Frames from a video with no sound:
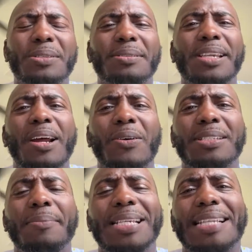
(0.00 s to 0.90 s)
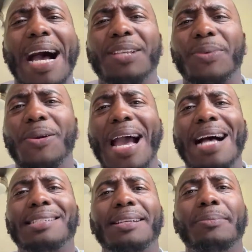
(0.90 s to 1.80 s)
know, some of these guys, when you
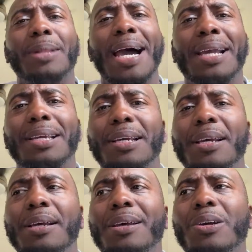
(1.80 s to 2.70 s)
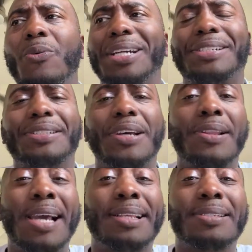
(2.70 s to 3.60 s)
ask them like questions on
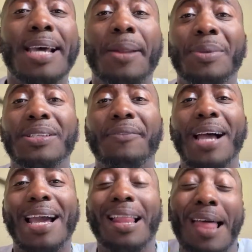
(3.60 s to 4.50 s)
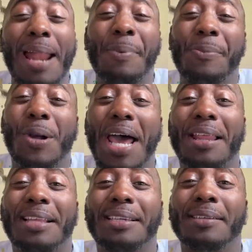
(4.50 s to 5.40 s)
like their setup and stuff, like a lot of people kind of
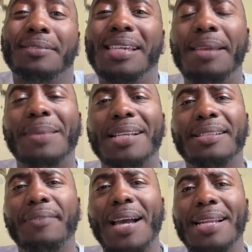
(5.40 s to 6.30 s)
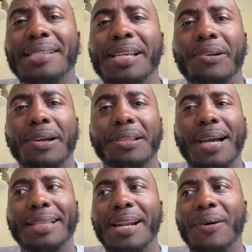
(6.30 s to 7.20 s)
like to keep that stuff kind of secret.
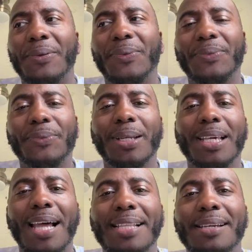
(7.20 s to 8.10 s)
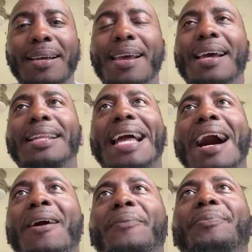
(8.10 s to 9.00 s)
Like they don't really like to.
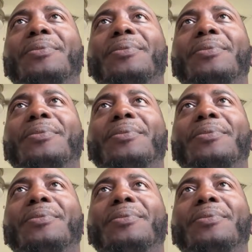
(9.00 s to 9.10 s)
Now,